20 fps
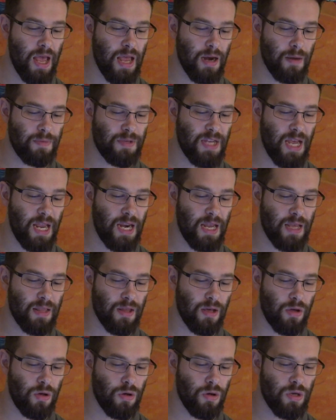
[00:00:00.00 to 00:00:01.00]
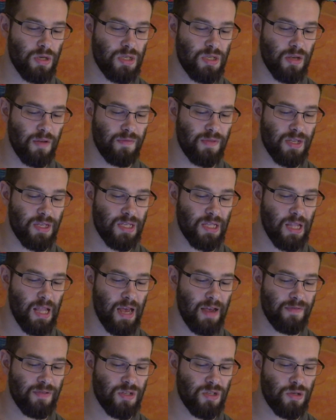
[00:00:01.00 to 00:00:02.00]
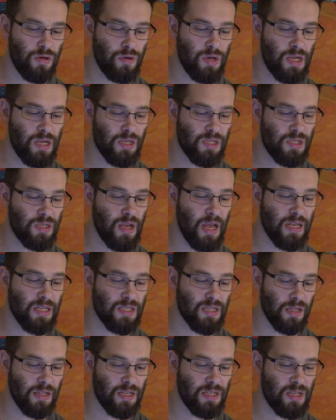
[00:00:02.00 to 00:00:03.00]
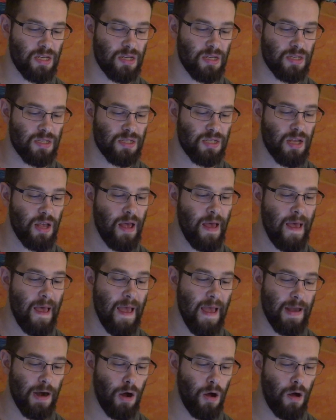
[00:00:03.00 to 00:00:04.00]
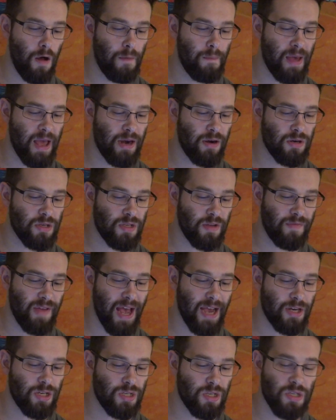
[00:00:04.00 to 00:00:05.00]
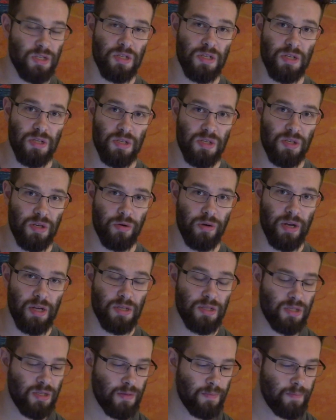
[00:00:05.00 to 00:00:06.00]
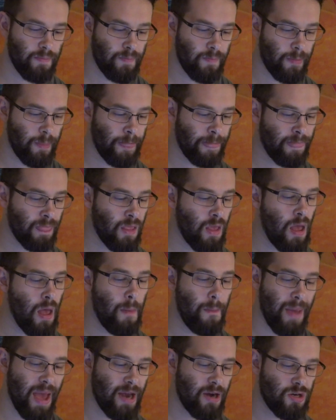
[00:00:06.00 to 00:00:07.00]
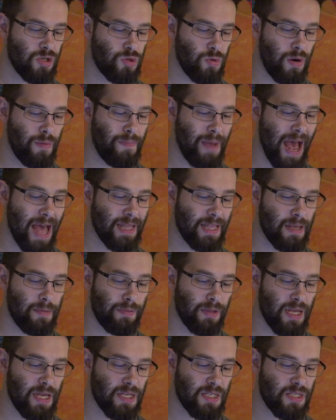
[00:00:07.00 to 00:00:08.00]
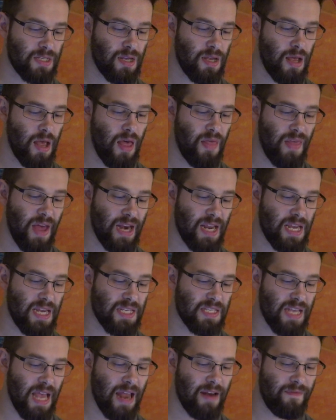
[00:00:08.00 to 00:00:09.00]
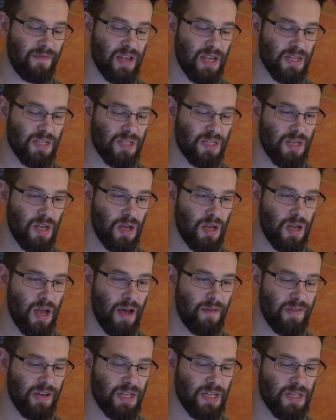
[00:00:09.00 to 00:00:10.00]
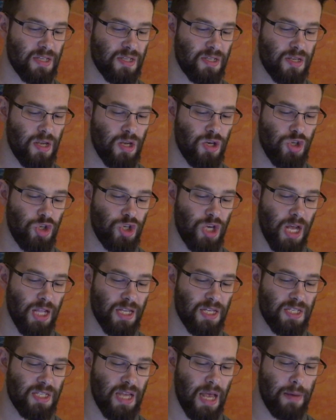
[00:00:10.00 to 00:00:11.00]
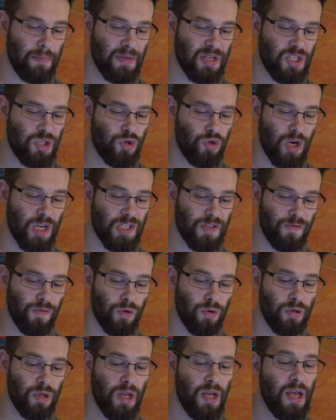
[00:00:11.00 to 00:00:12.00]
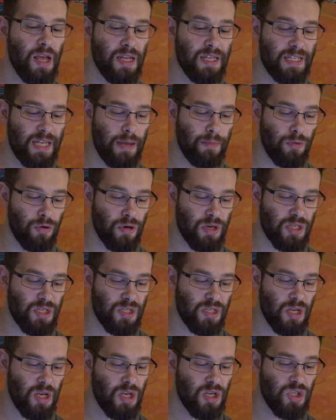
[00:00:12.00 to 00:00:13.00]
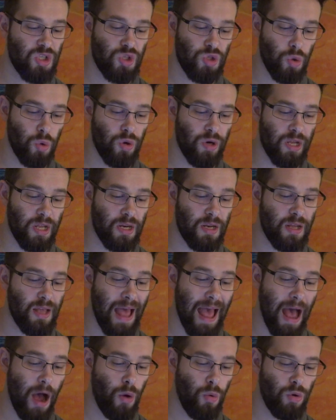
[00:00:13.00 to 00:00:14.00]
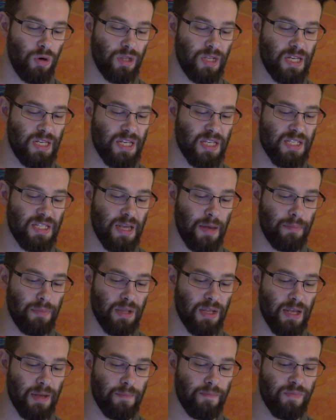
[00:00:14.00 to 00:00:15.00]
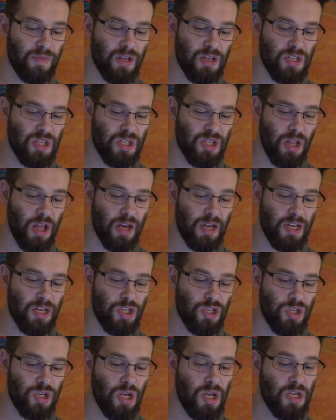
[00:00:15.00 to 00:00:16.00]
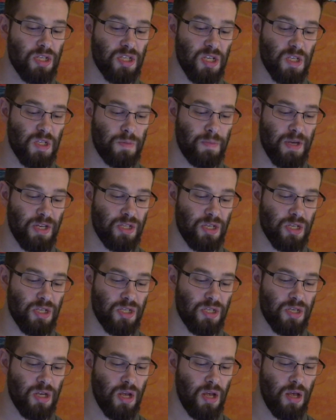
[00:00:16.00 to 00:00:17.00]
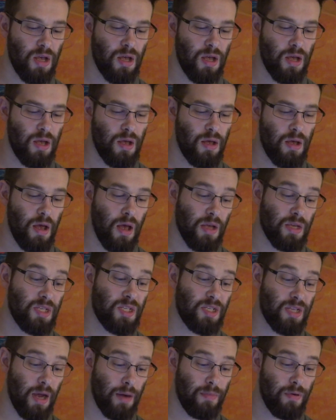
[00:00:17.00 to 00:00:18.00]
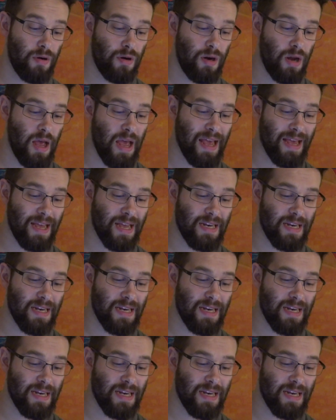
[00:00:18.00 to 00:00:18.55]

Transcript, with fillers: in obtaining the goods of this life studious and solicitous, in all manners of actions serious. Manners when badly placed, then he is envious, covetous, jealous and mistrustful, timorous, sordid, outwardly dissembling, sluggish, suspicious, a stubborn, a